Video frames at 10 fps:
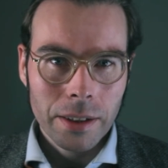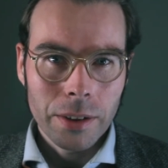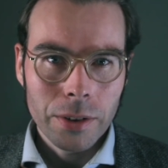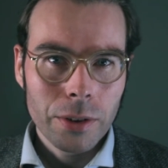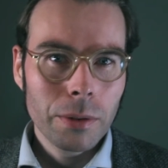
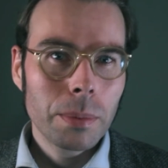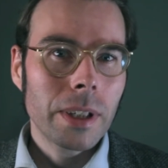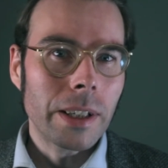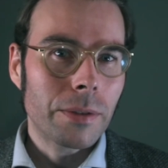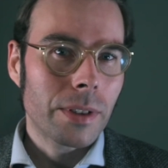you
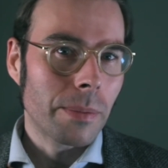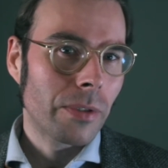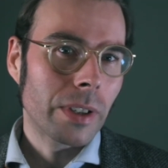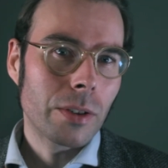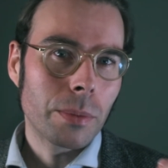believe
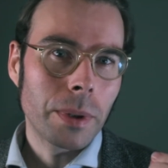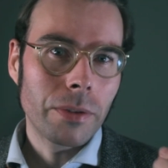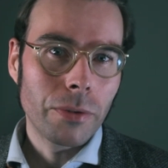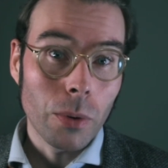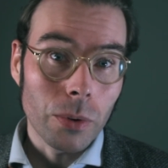something to be
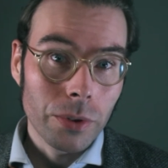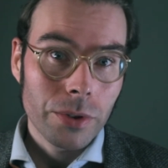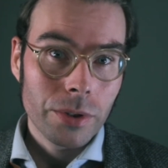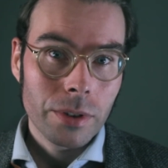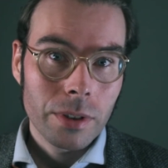false